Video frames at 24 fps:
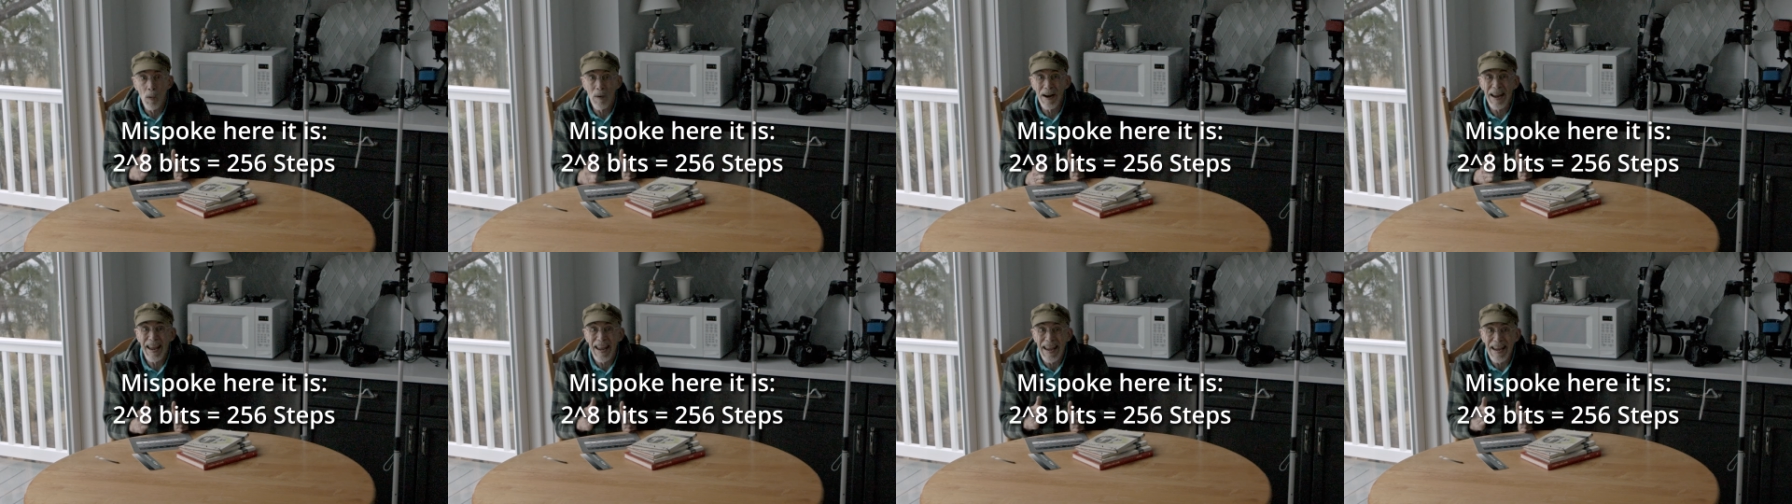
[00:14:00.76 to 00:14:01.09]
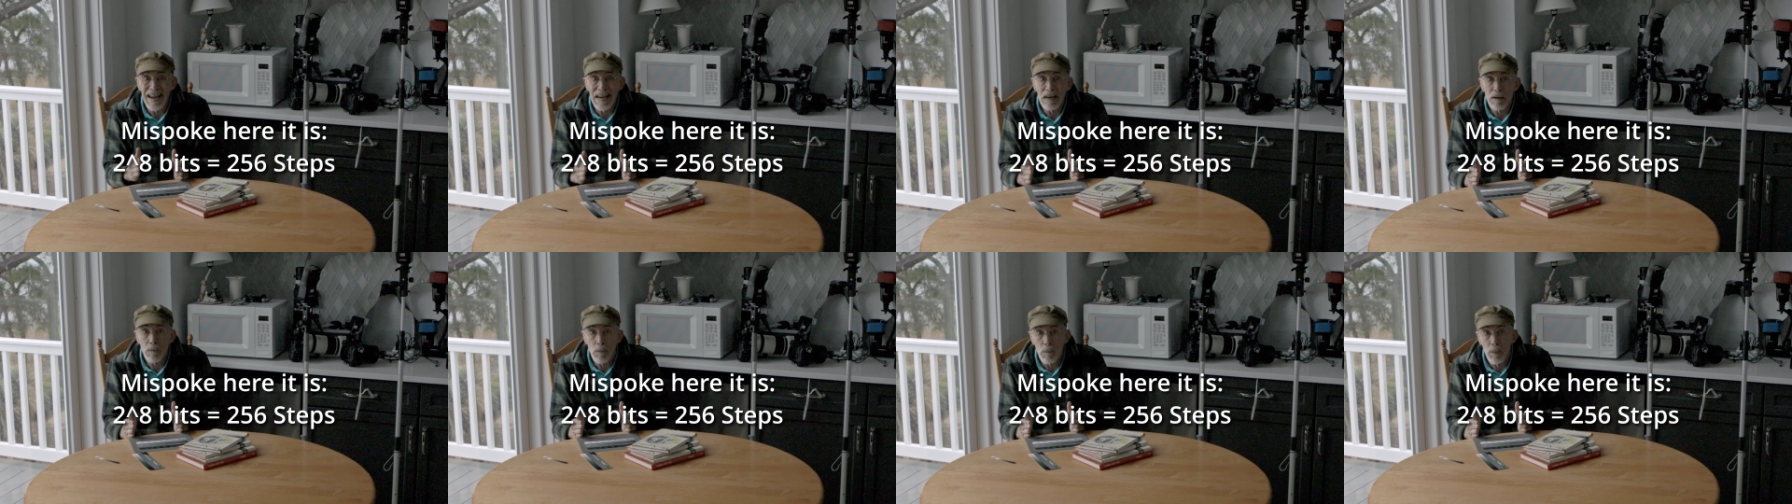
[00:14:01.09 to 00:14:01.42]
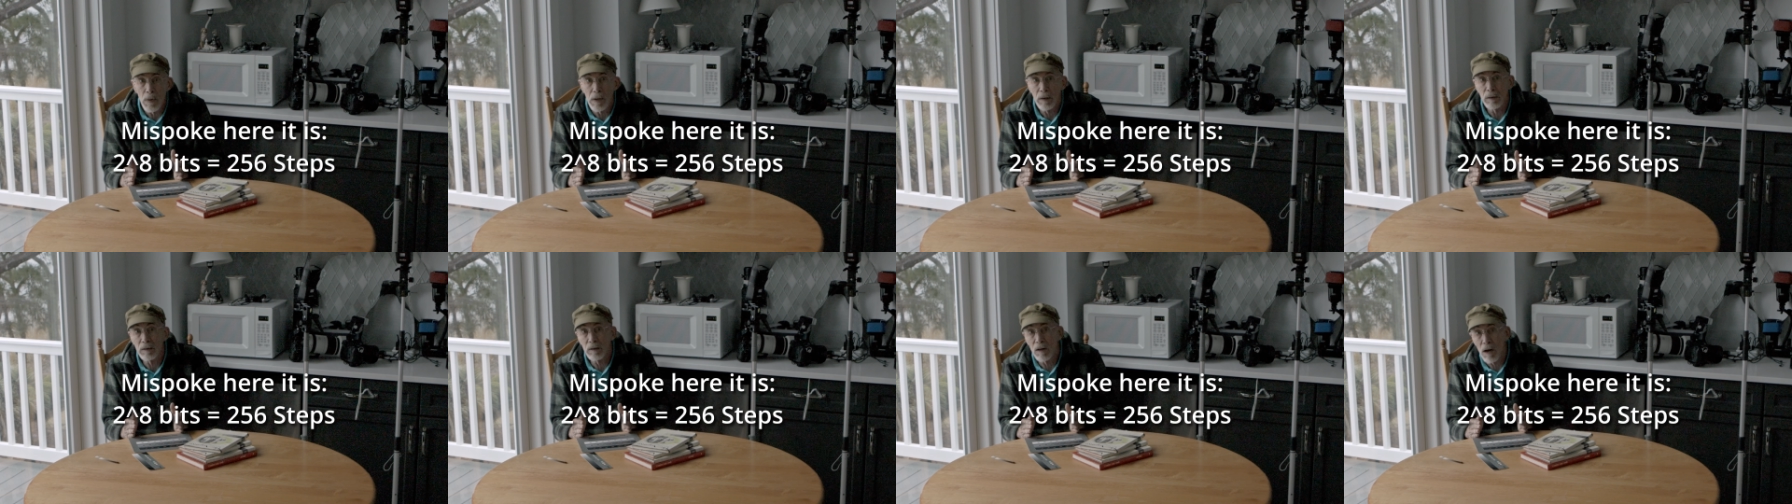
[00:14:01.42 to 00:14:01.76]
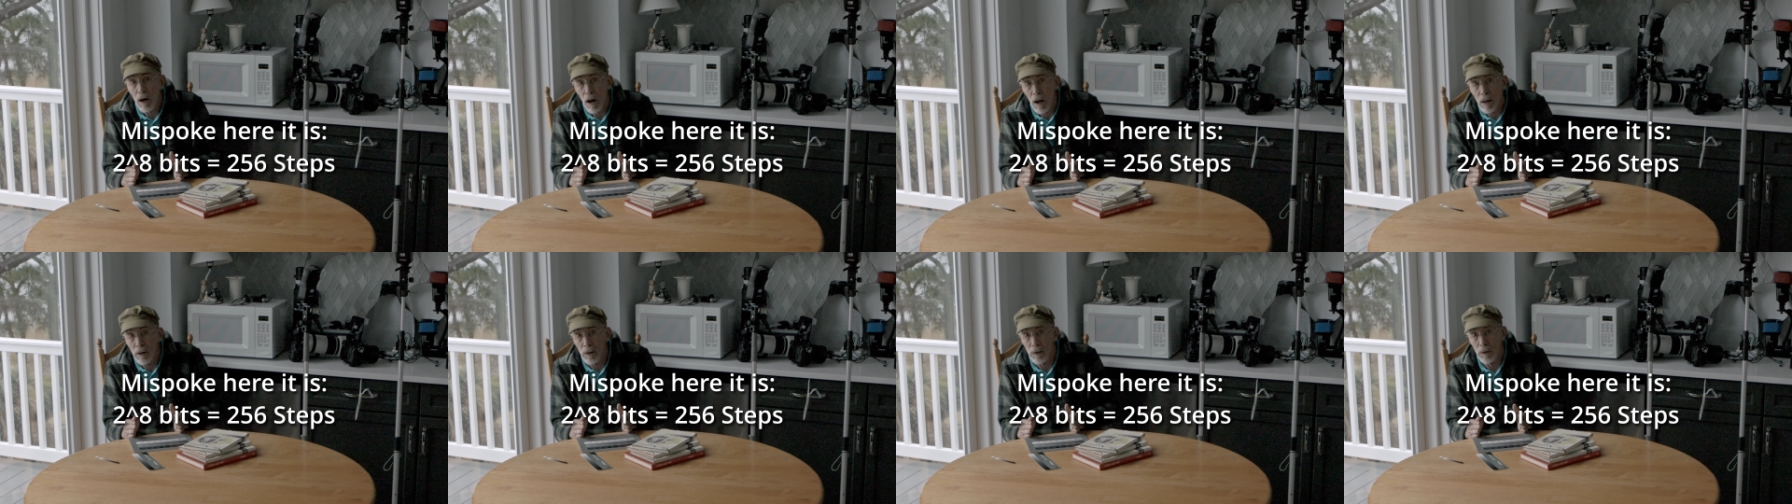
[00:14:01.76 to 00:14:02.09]
or 8-bit
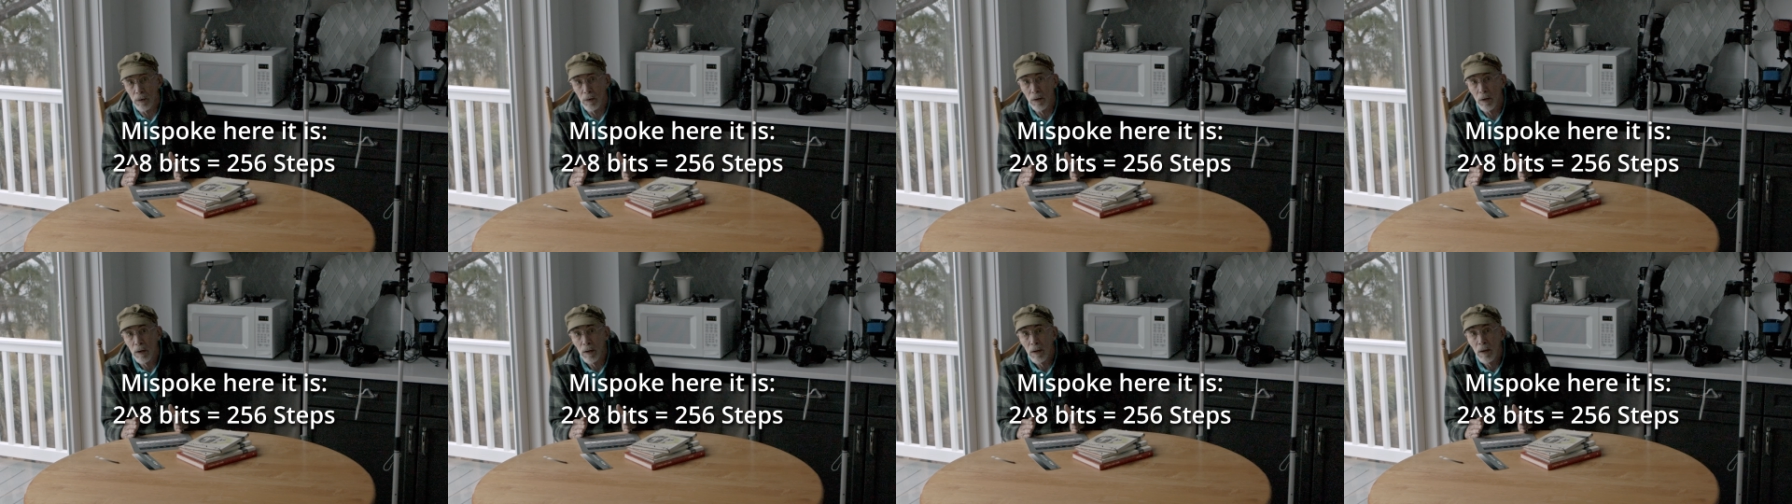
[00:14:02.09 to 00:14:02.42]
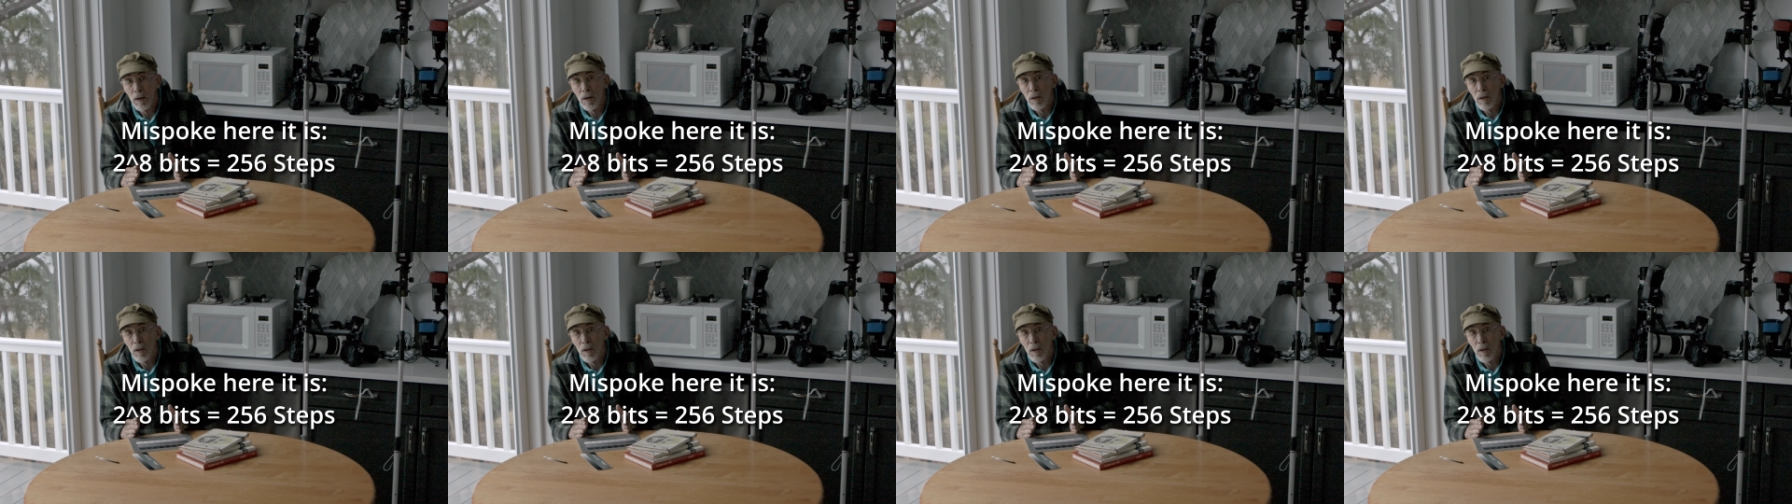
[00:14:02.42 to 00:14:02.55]
color.